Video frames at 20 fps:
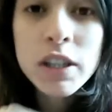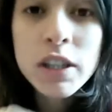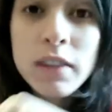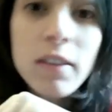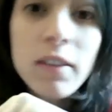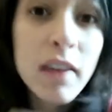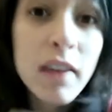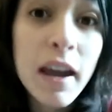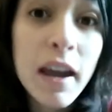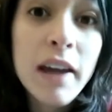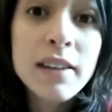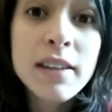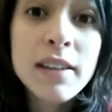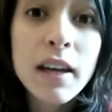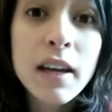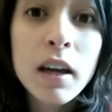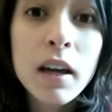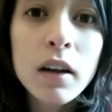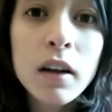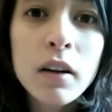the
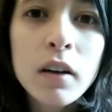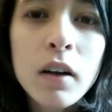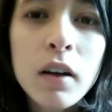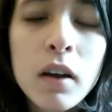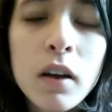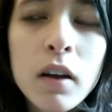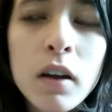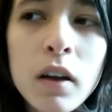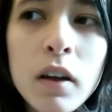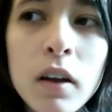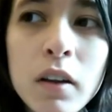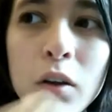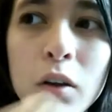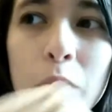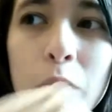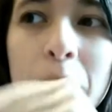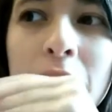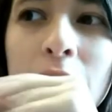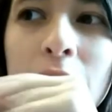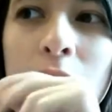ending, it will
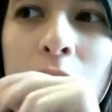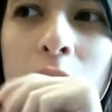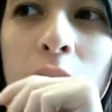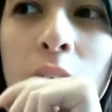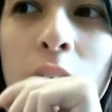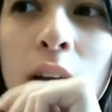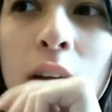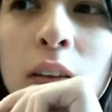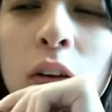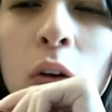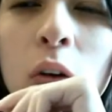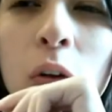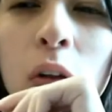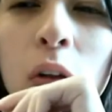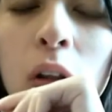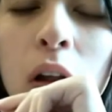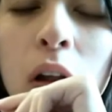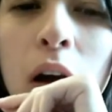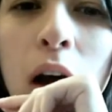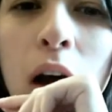be a
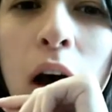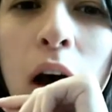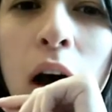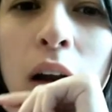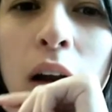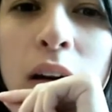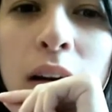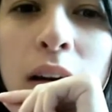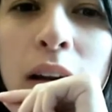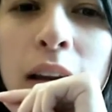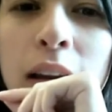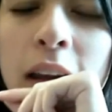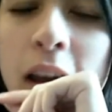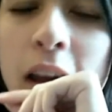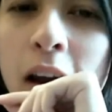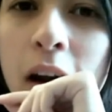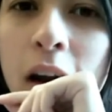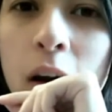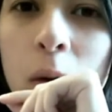little unclear